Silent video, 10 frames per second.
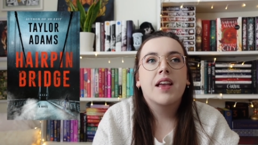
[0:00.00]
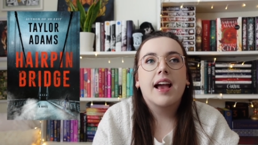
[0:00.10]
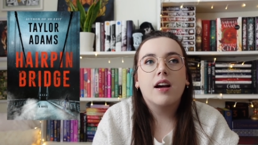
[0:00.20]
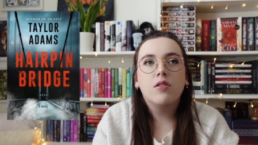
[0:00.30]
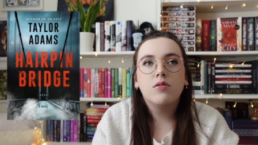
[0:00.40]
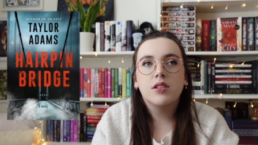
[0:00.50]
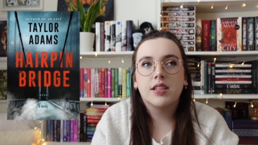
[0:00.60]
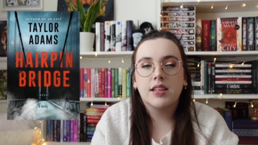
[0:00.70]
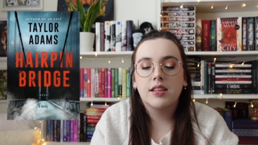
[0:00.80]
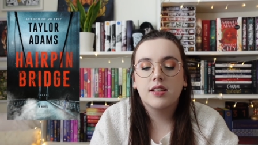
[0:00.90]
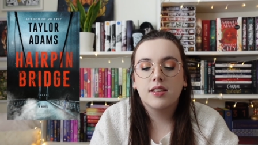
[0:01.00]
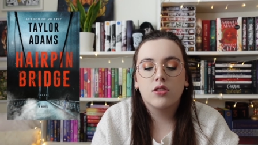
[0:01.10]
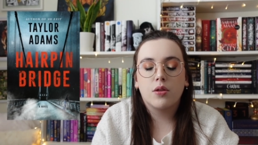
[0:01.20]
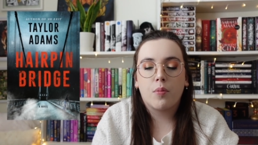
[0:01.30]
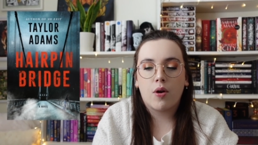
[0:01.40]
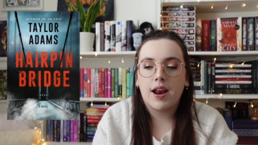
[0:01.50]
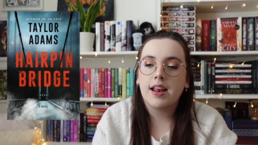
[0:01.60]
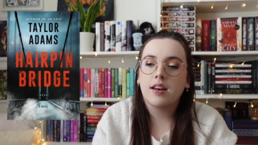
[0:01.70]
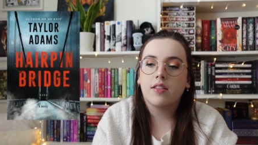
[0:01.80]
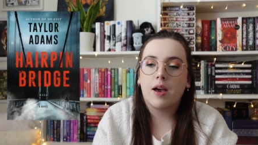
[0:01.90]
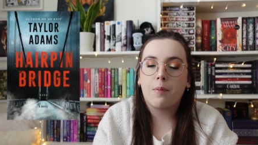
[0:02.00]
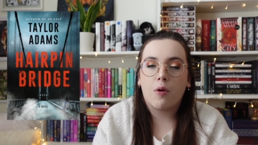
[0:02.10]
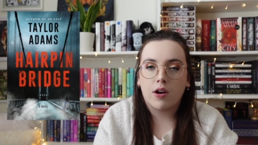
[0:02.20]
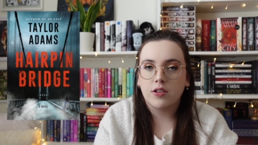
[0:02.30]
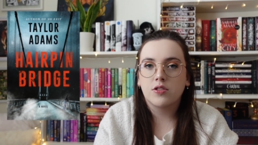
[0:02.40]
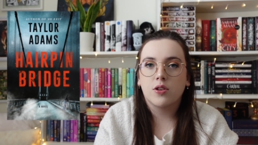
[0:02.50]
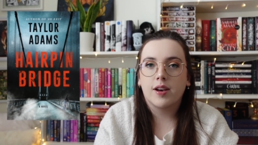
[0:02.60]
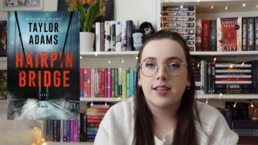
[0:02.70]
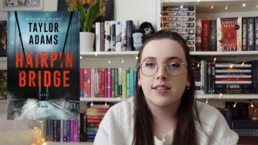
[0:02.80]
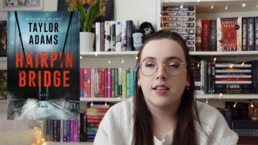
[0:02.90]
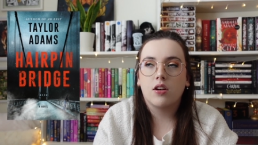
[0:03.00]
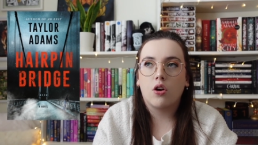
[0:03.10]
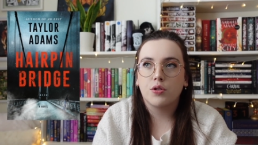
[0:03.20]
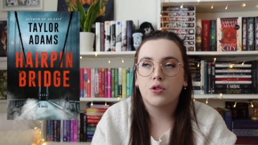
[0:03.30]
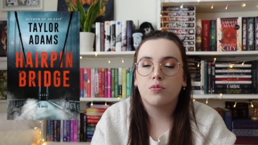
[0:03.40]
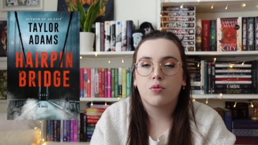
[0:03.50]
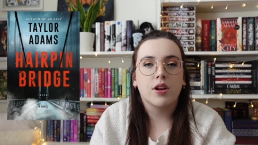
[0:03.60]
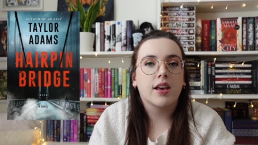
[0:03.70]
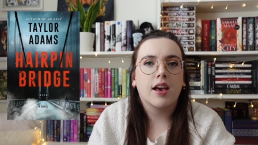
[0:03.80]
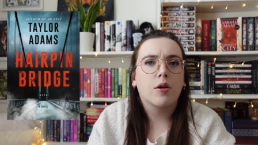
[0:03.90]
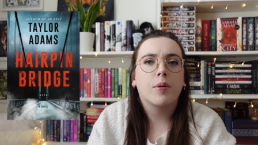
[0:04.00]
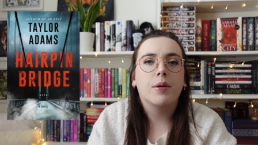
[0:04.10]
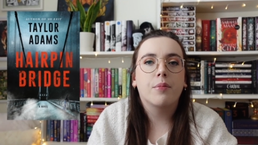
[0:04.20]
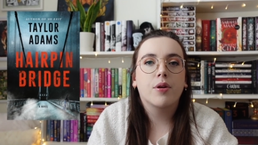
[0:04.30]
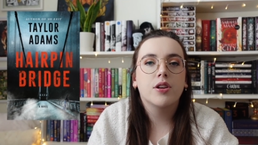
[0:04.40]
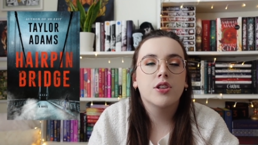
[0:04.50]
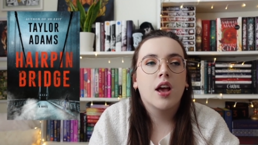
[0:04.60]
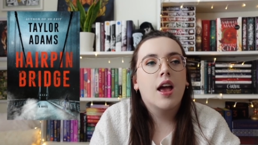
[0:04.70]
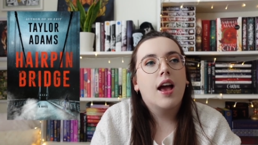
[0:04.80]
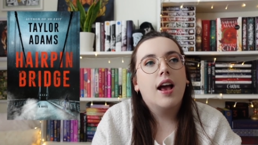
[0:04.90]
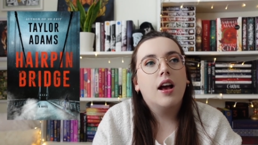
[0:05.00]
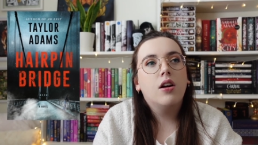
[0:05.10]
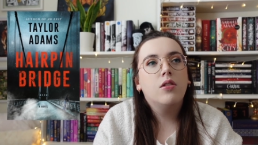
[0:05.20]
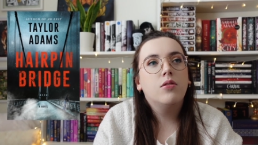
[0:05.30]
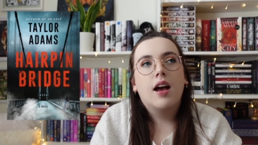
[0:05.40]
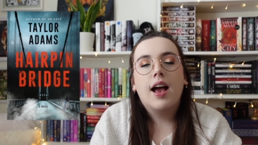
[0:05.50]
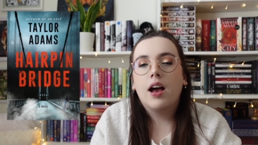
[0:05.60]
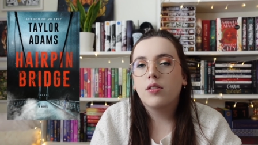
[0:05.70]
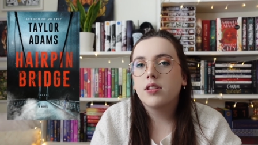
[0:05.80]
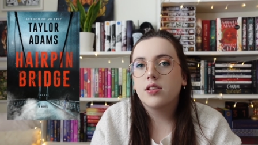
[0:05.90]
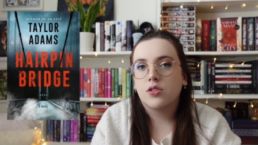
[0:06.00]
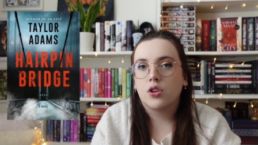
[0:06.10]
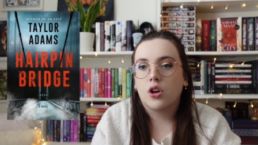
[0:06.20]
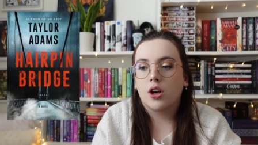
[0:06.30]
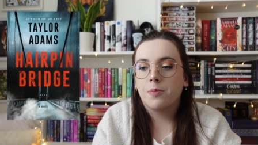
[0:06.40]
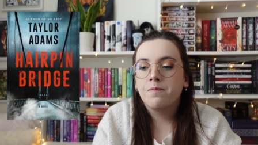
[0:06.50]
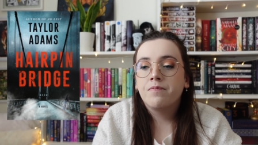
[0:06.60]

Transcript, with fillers: How did the brain that brought us No Exit also bring Hairpin Bridge? How, how did this occur?